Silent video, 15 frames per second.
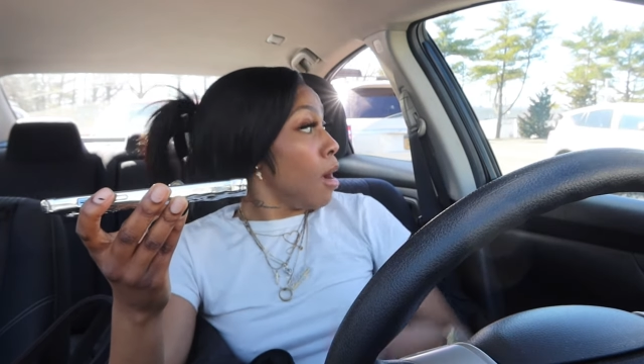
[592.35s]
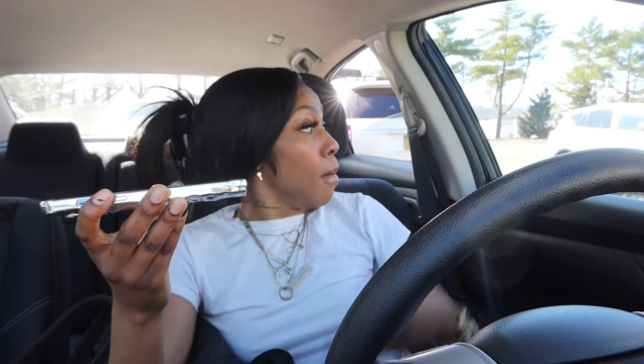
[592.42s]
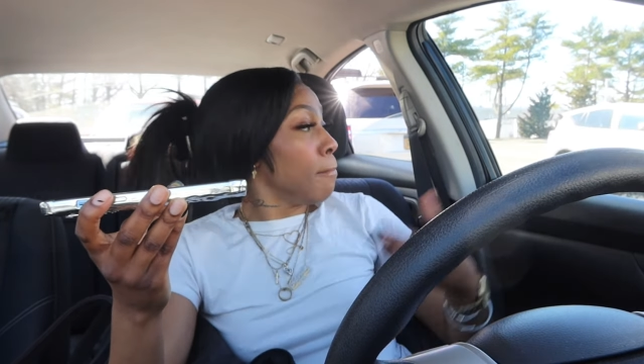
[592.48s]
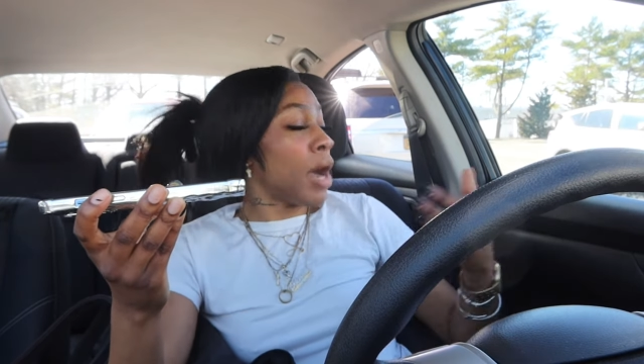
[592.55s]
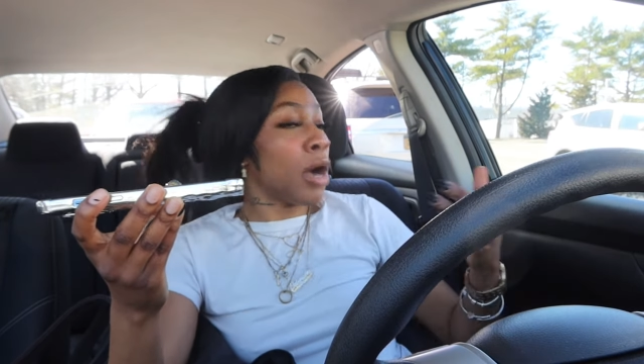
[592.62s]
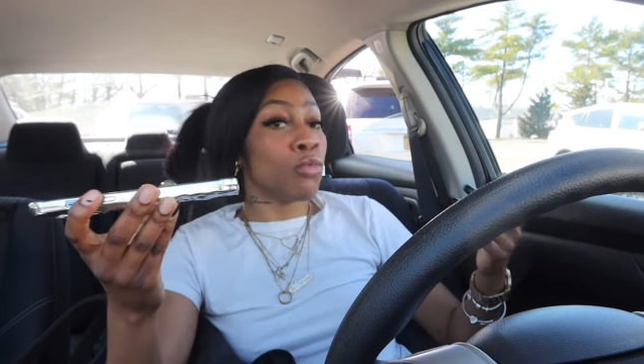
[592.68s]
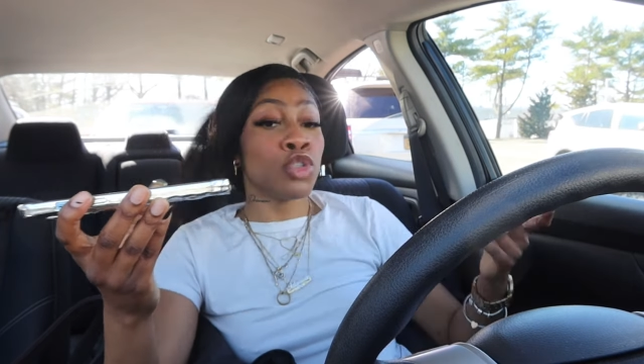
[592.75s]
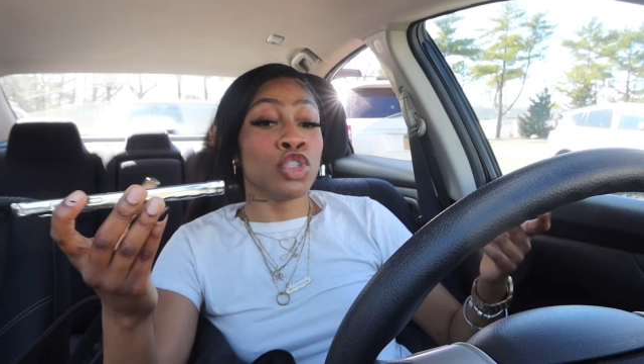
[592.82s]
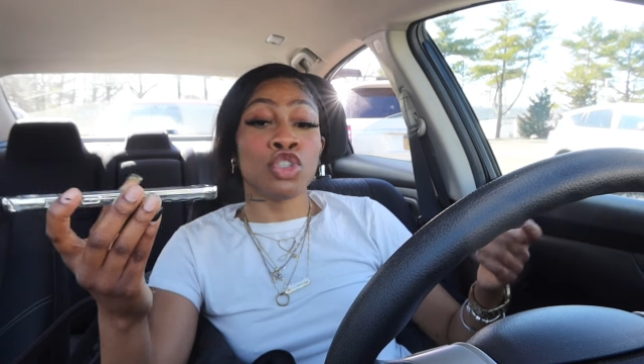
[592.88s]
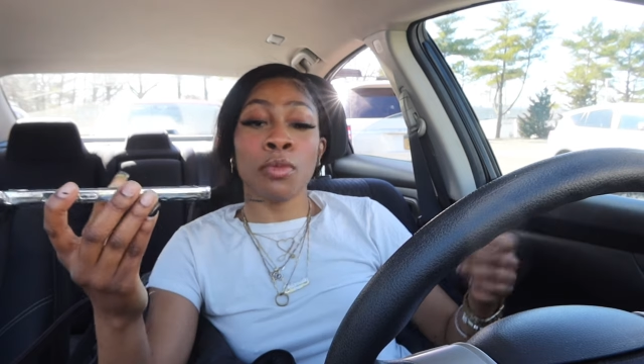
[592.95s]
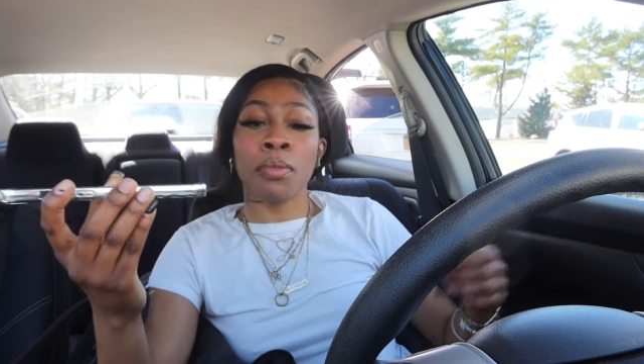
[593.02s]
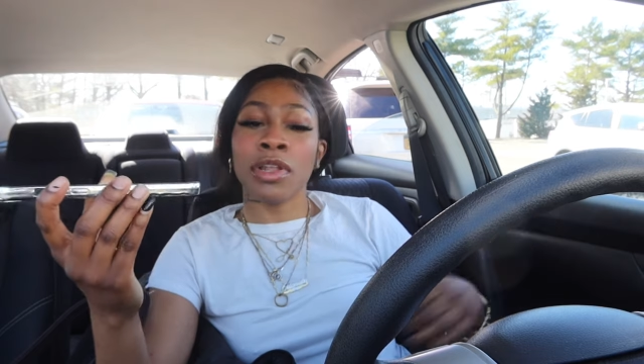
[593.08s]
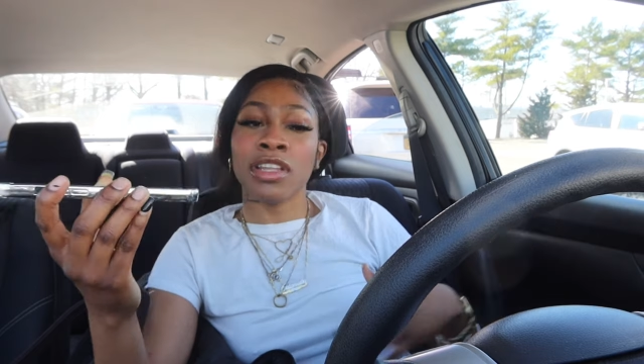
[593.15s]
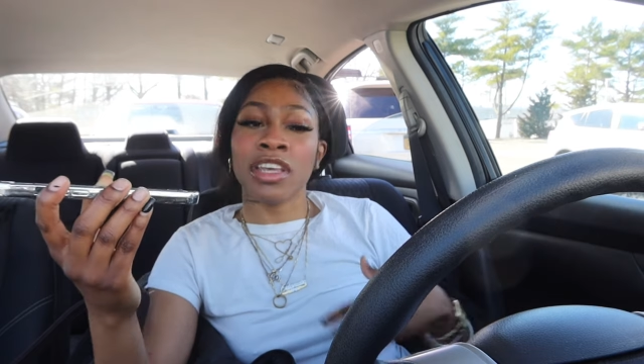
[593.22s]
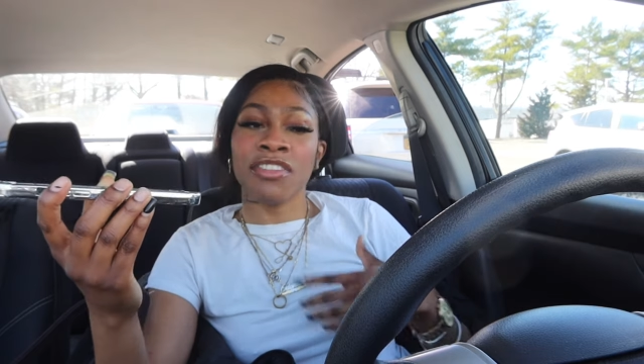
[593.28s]
Mom, would you
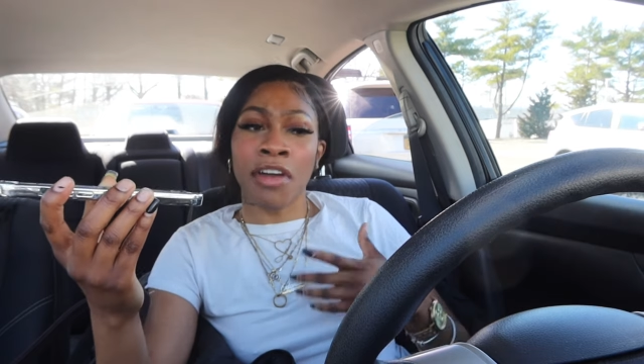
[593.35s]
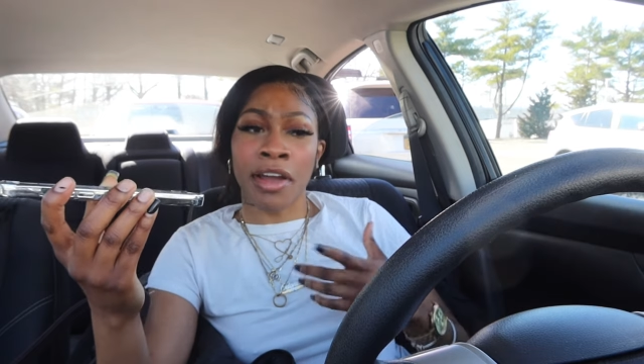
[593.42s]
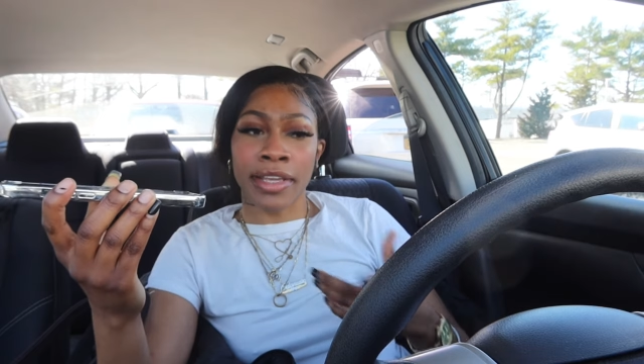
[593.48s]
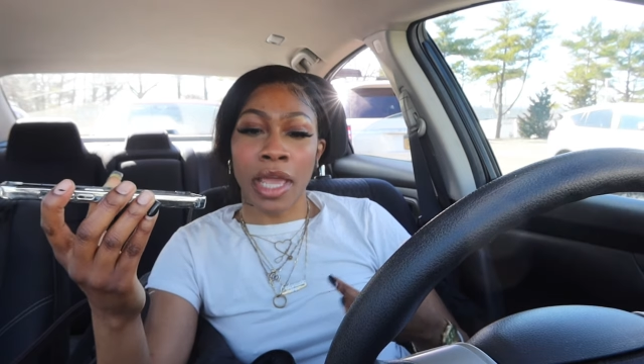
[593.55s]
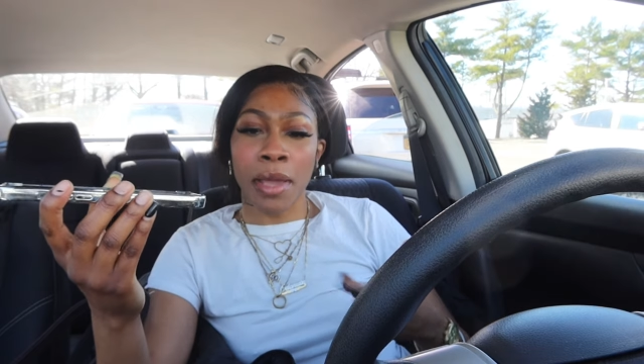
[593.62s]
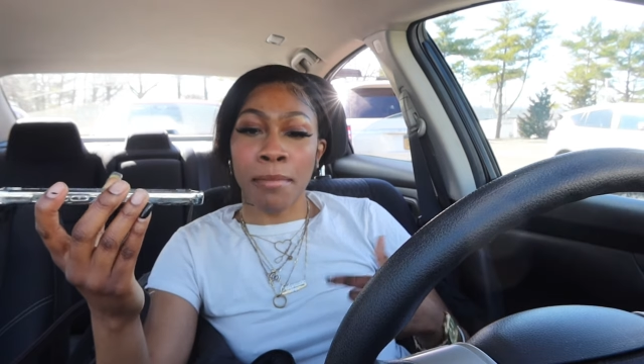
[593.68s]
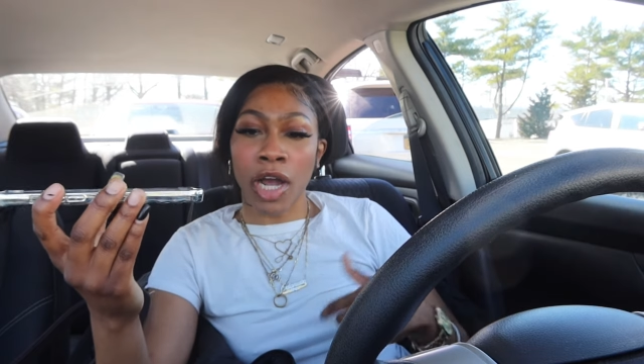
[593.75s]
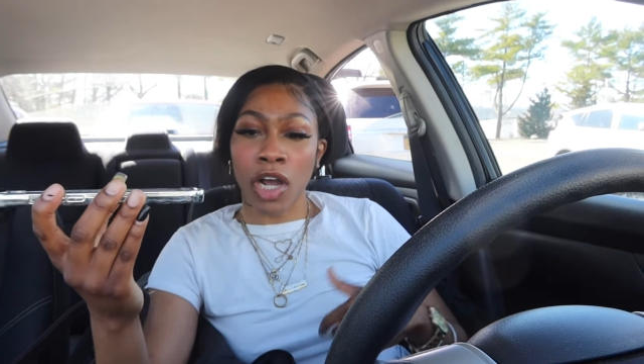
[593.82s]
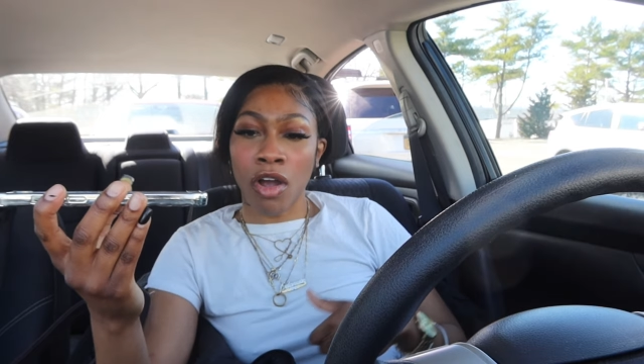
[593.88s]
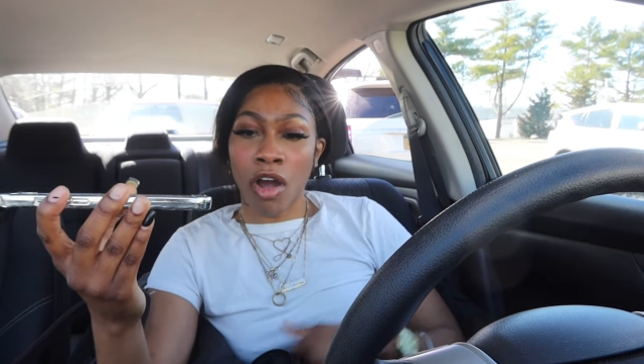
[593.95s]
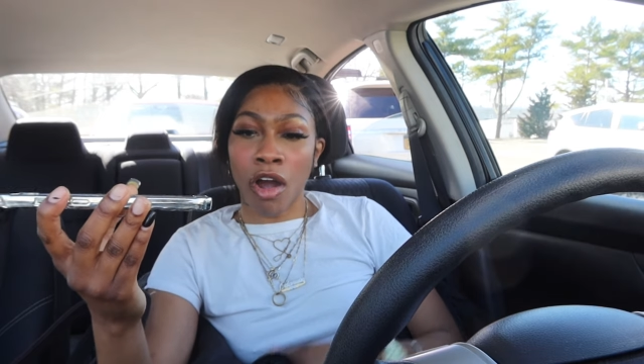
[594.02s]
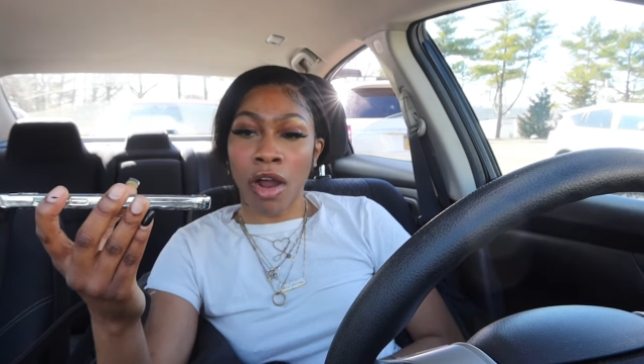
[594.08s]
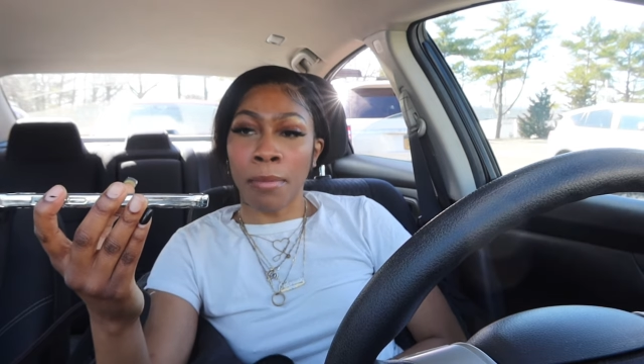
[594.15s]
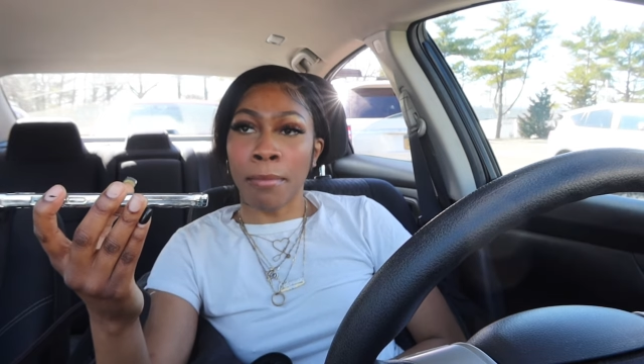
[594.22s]
believe I get my car?